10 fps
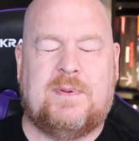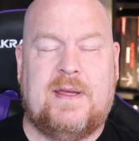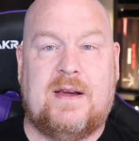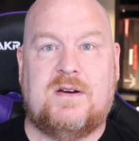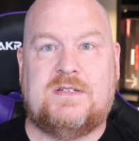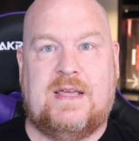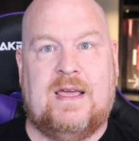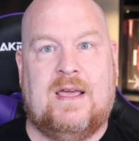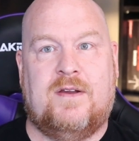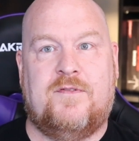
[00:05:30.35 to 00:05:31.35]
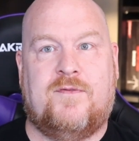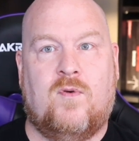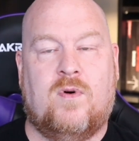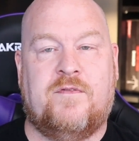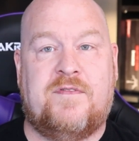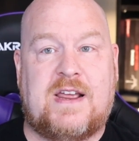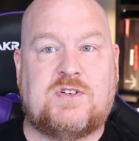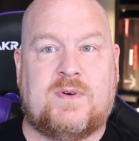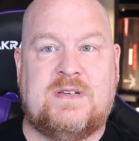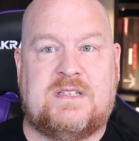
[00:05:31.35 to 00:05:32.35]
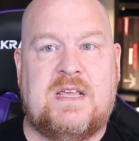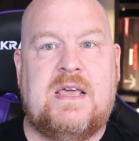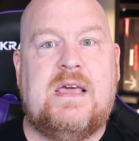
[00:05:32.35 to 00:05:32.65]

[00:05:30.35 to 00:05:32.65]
players and for veterans,